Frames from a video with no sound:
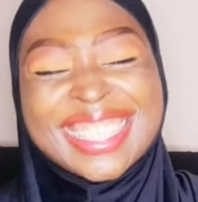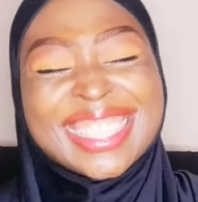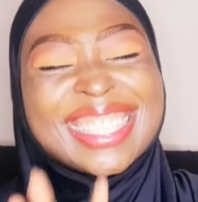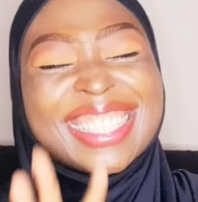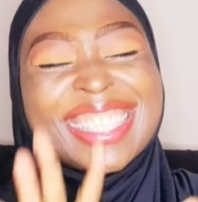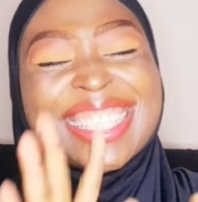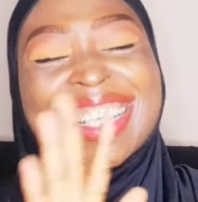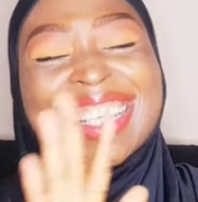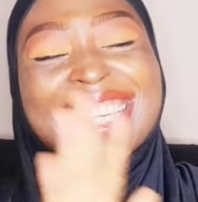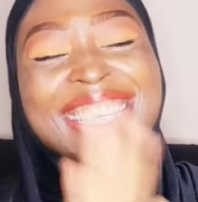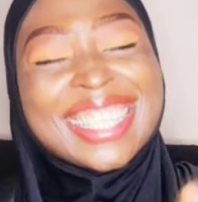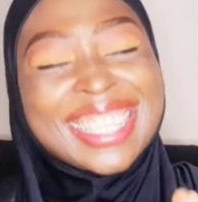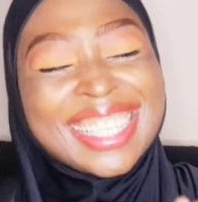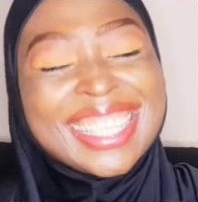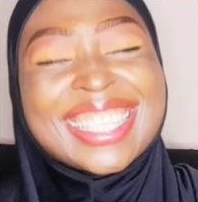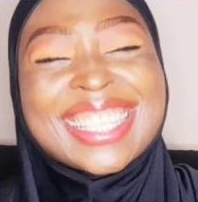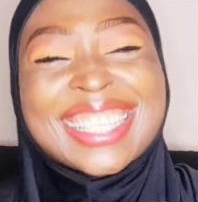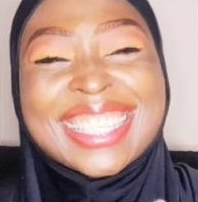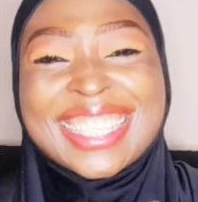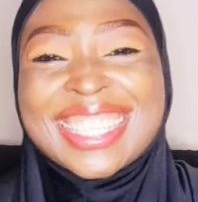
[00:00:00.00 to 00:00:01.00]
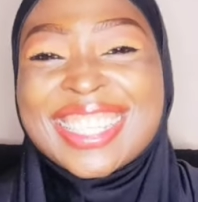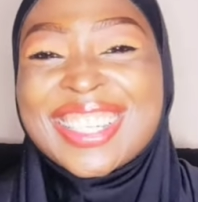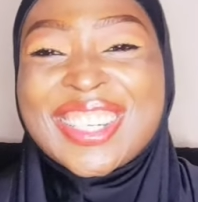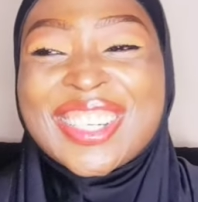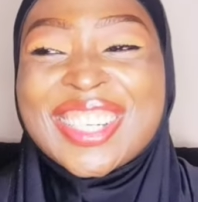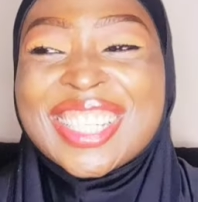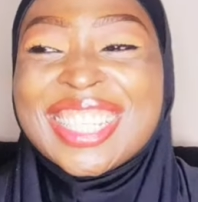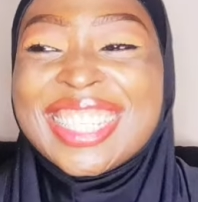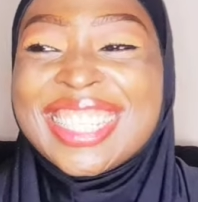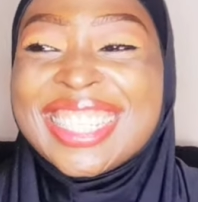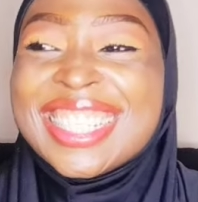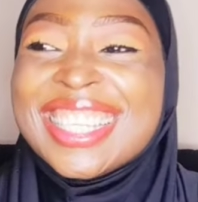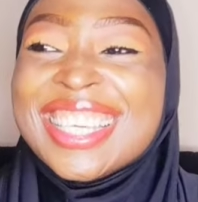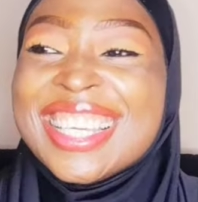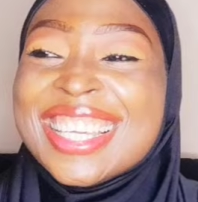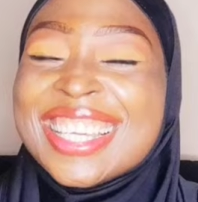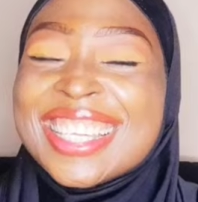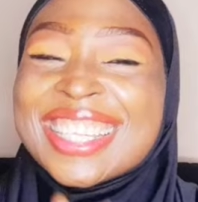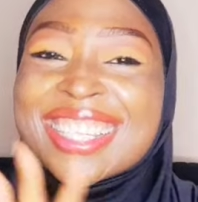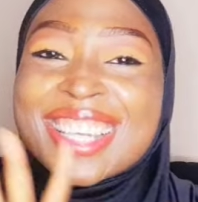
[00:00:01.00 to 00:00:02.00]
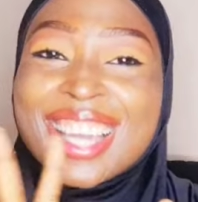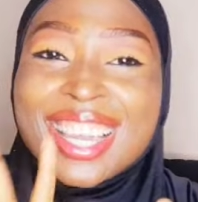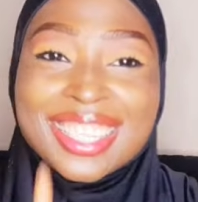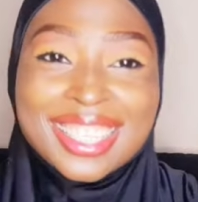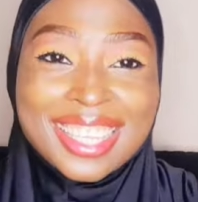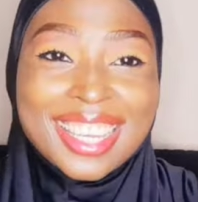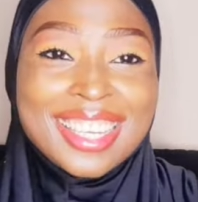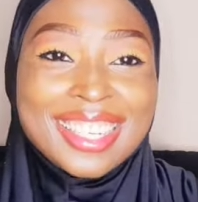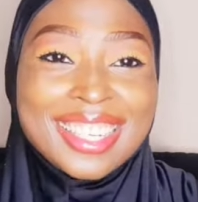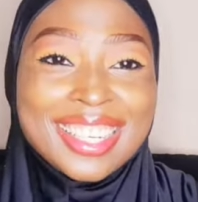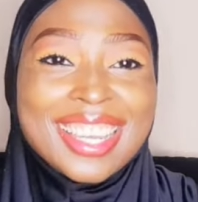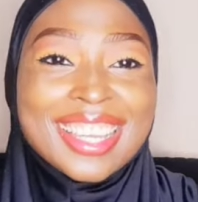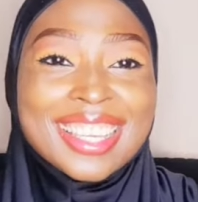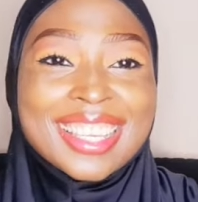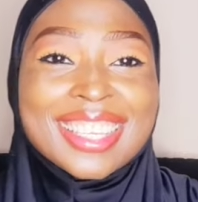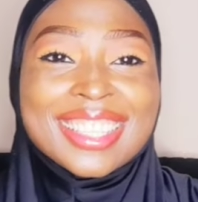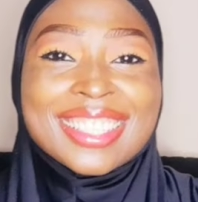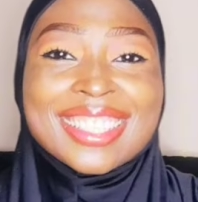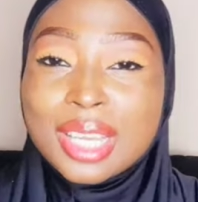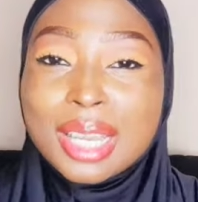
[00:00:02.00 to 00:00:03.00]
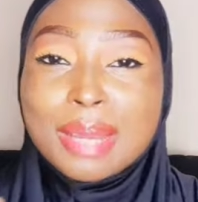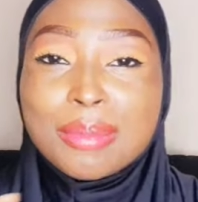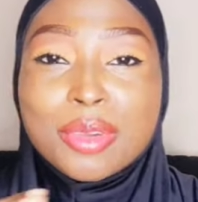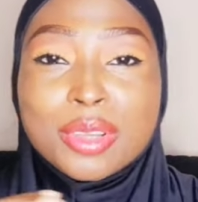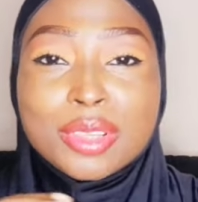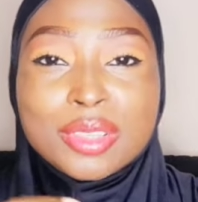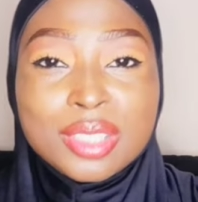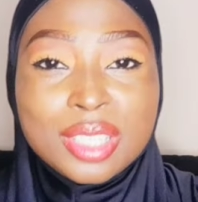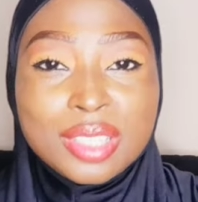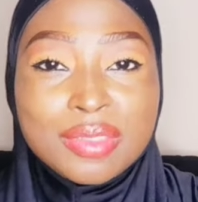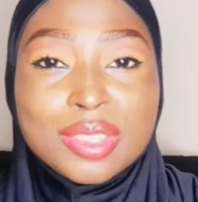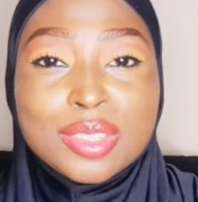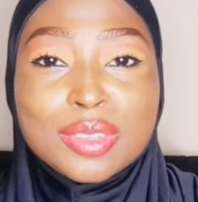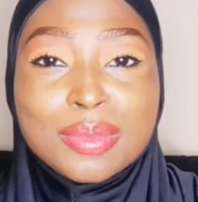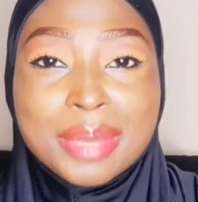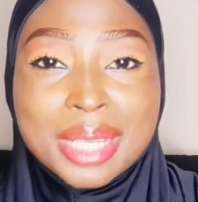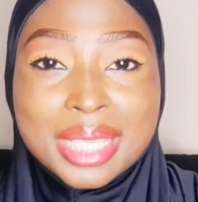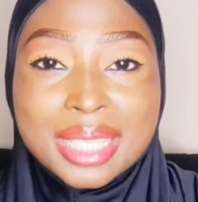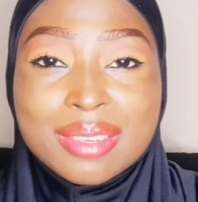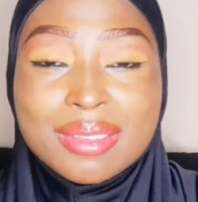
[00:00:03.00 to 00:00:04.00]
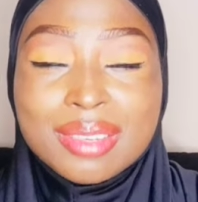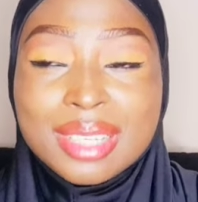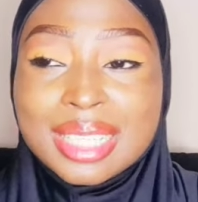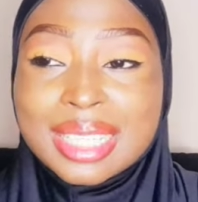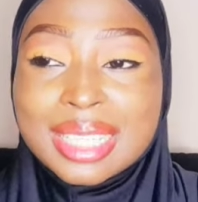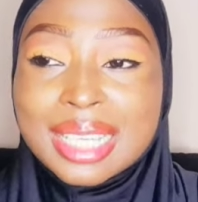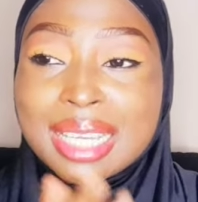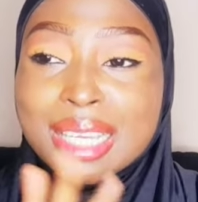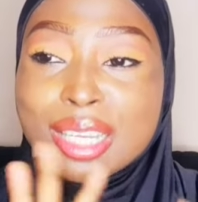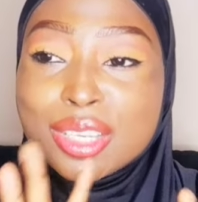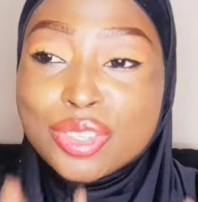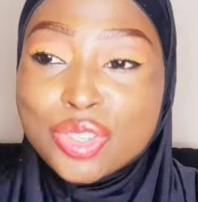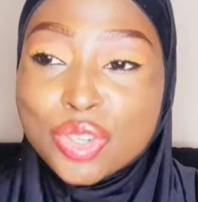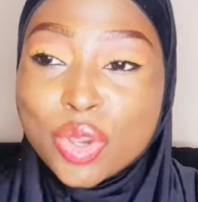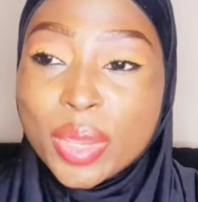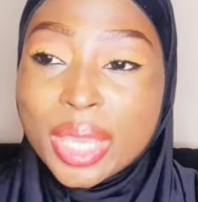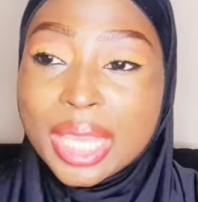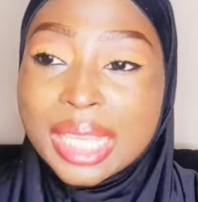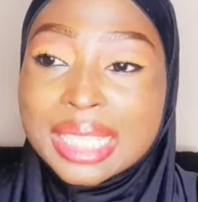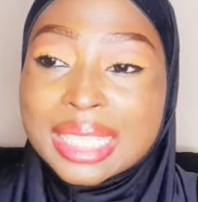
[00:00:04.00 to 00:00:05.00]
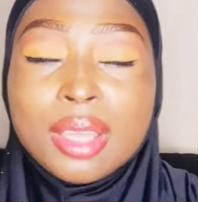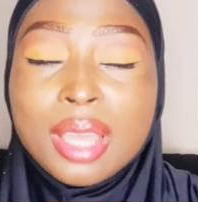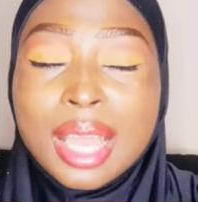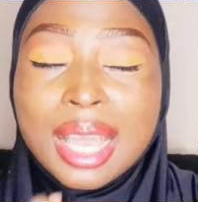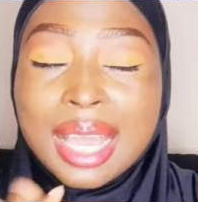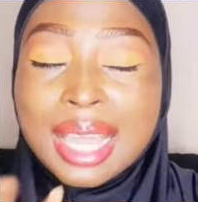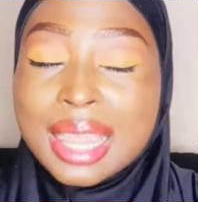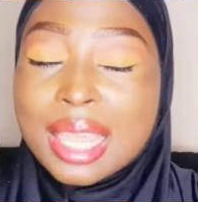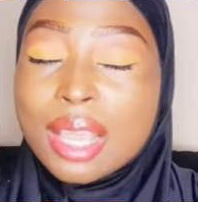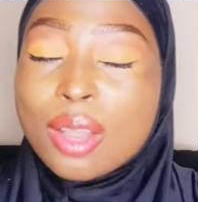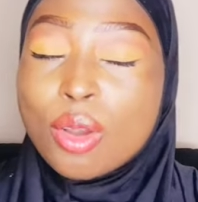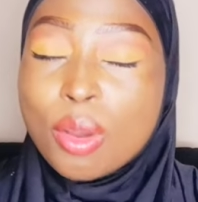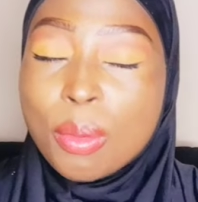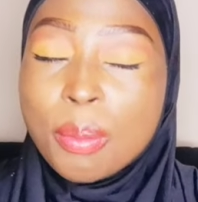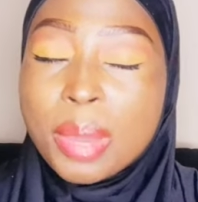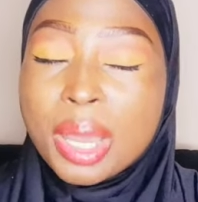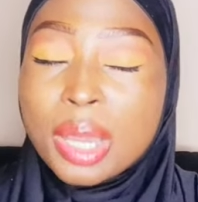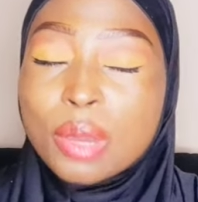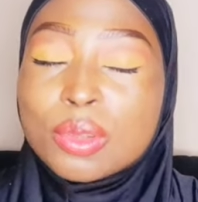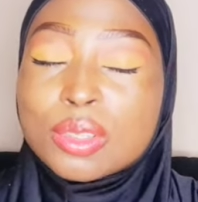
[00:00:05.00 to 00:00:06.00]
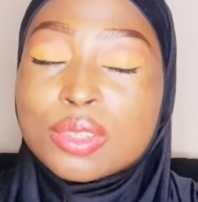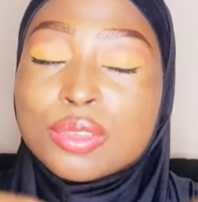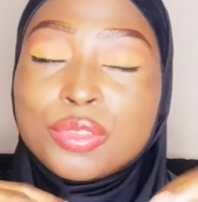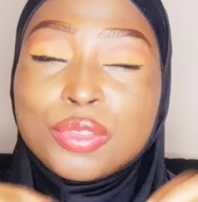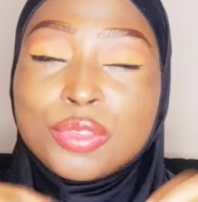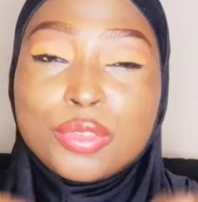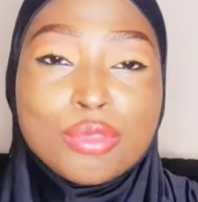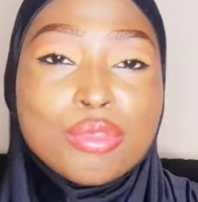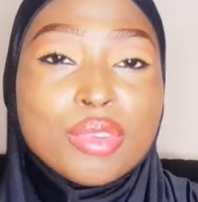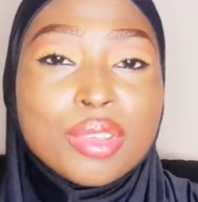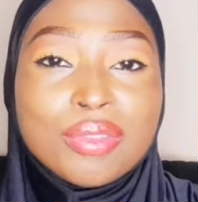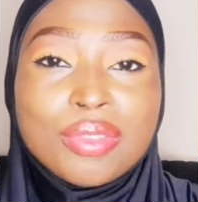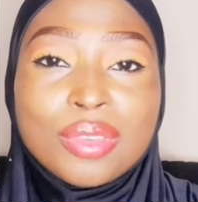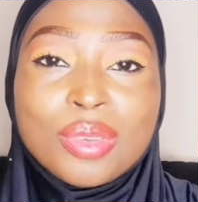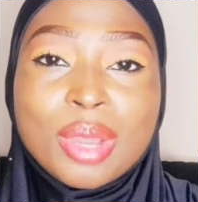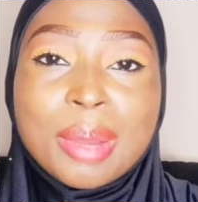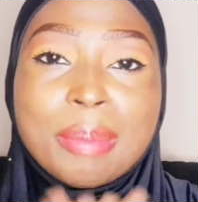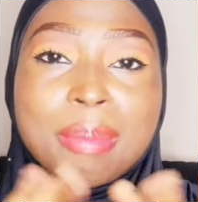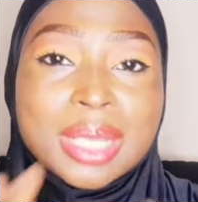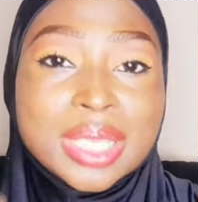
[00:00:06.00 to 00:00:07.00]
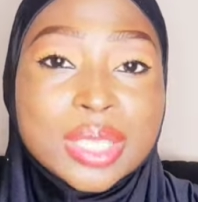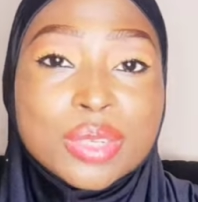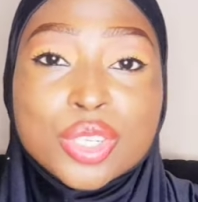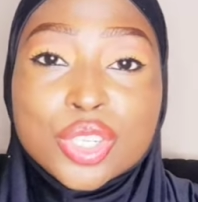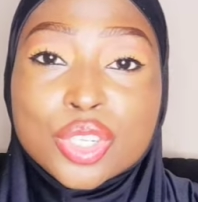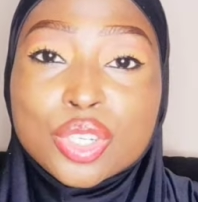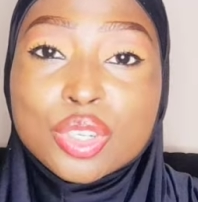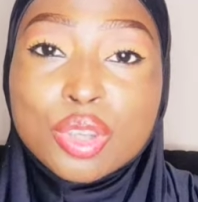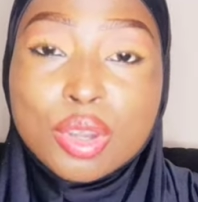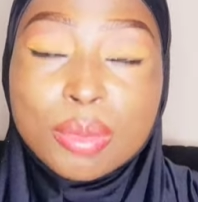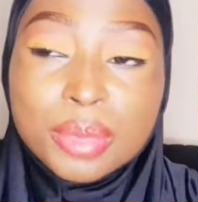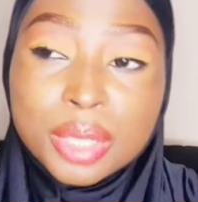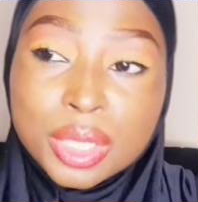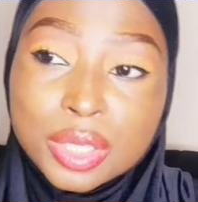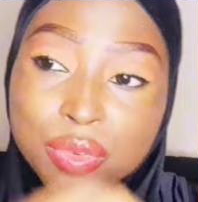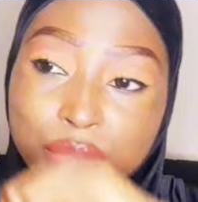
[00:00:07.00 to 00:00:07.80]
I like it actually. Guys, I like it. I'm going to leave it to macerate and enjoy it, and then come back with a full review and maceration update for